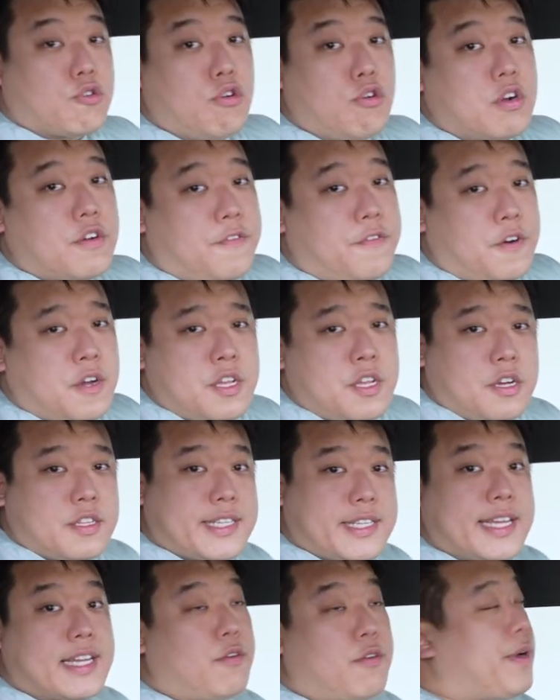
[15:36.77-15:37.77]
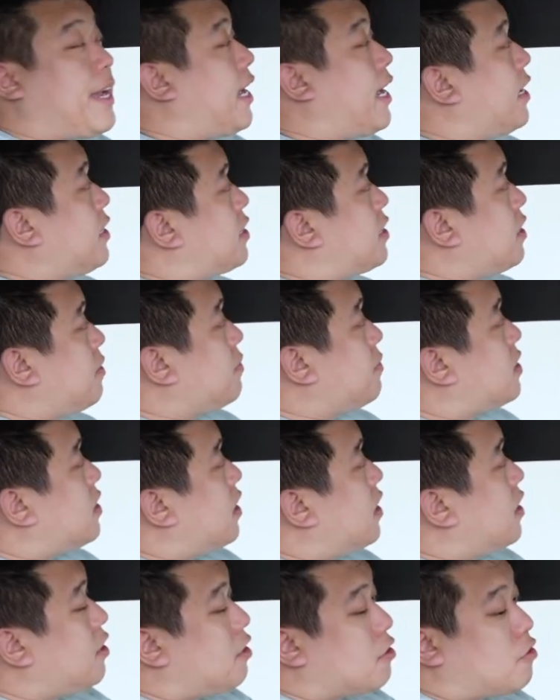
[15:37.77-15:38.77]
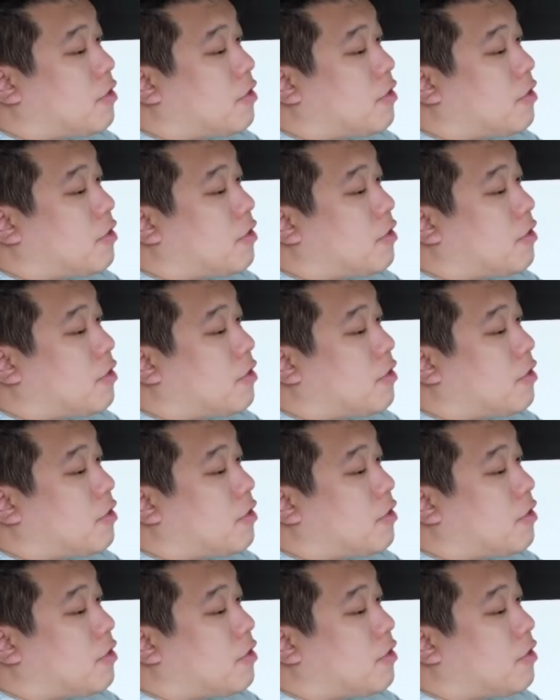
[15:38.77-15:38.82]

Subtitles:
so much more refined and so much more